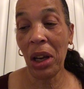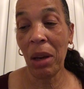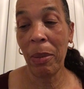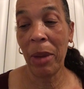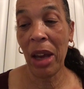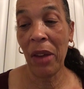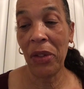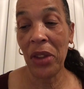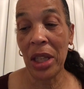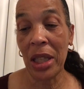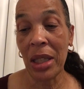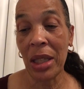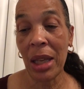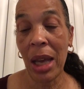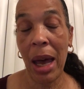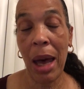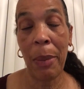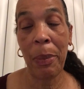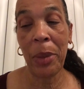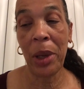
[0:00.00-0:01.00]
about this
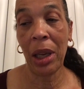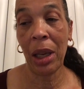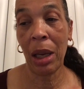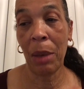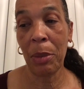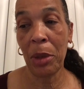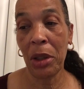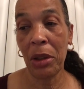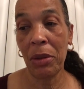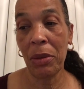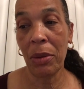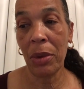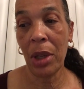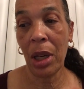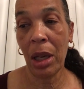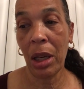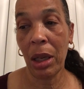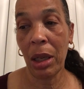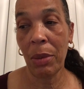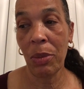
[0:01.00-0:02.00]
topic. I'm going
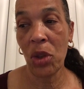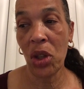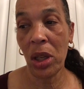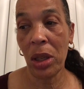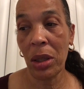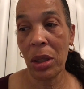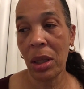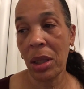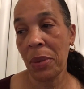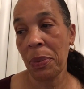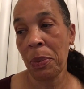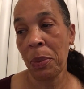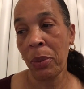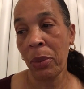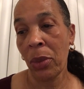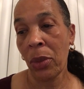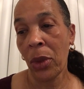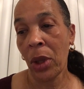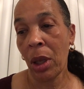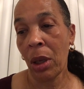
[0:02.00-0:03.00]
to just
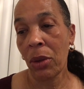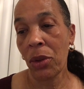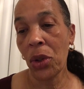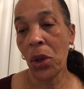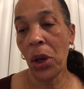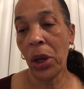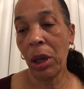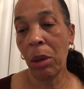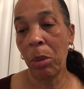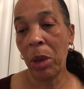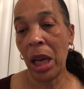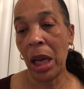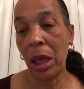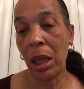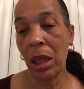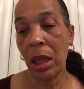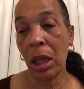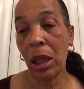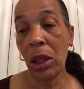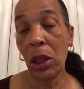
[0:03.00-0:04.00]
talk about
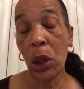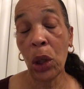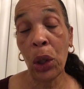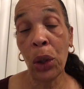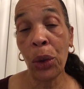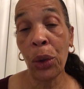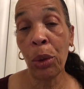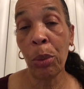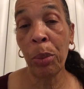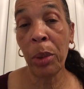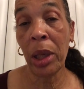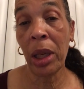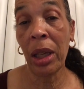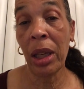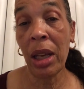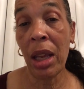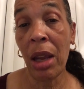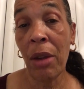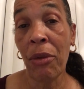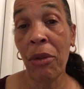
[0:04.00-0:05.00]
it a little
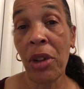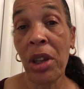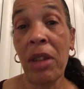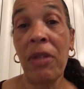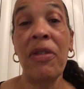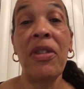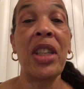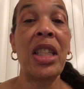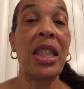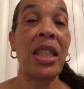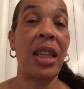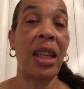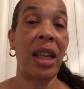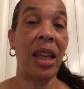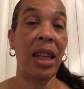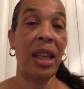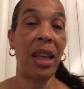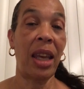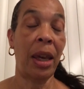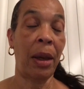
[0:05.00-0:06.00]
bit and revisit
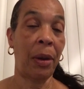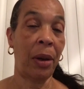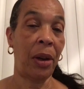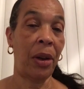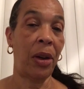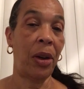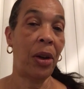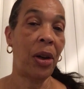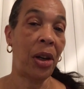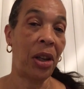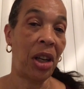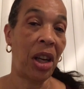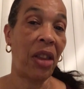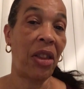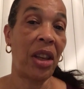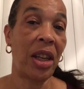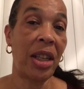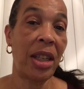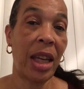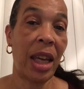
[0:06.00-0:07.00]
it
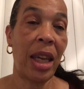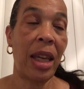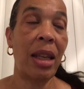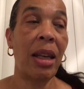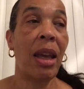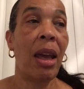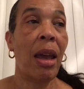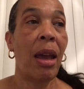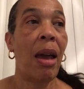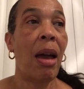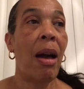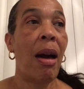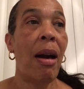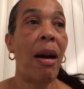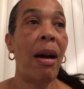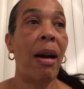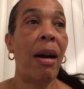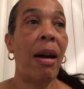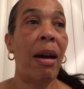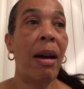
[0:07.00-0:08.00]
another date.
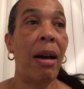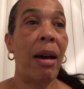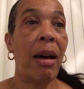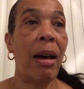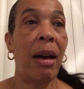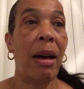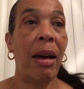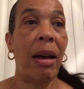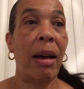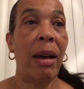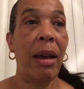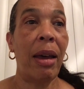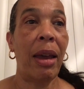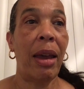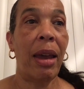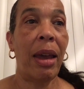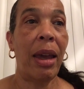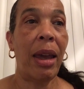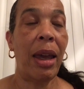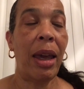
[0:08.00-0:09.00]

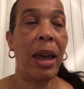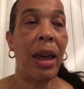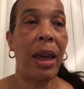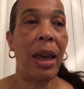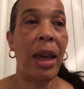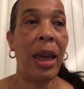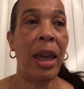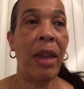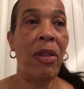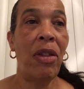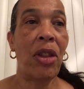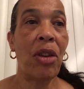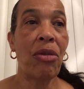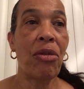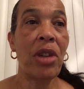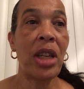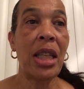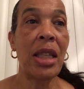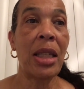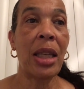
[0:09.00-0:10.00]
And the
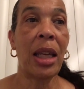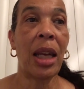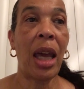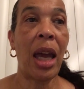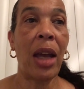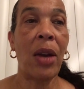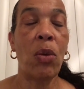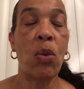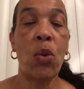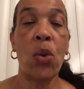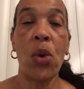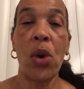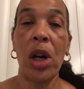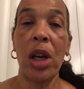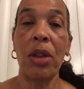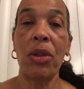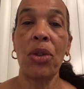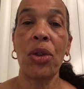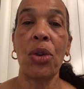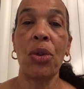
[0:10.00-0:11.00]
reason I
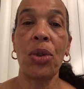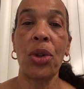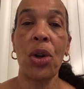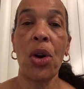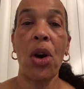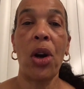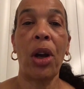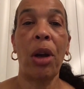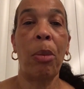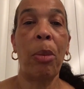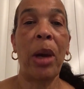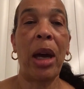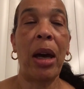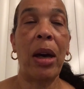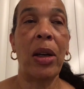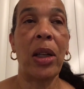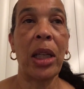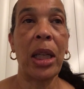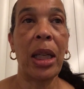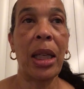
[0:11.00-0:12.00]
want to talk
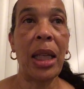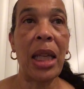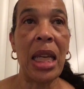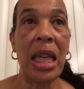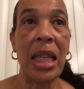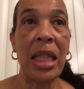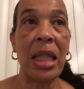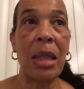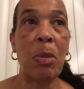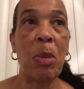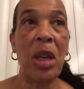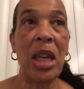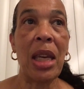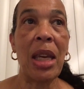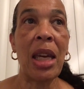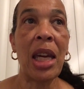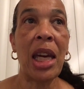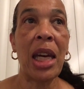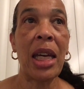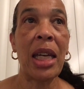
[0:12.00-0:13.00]
about it is
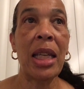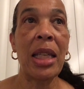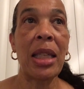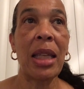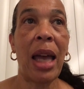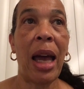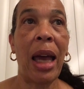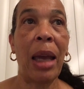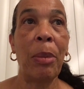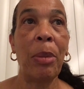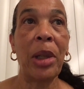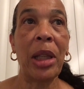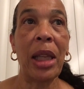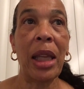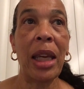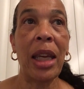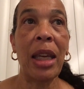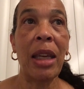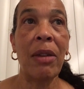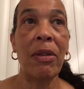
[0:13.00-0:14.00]
because I
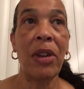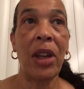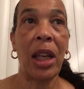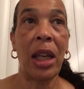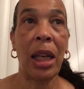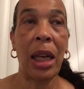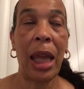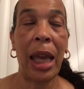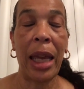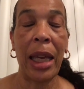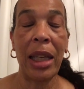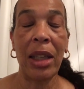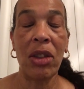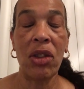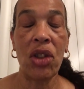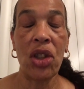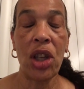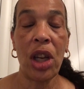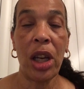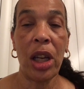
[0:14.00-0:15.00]
believe in,
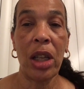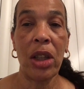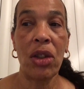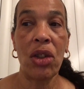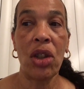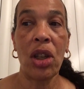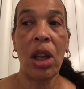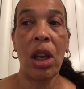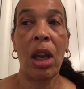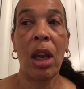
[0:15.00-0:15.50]
like Judge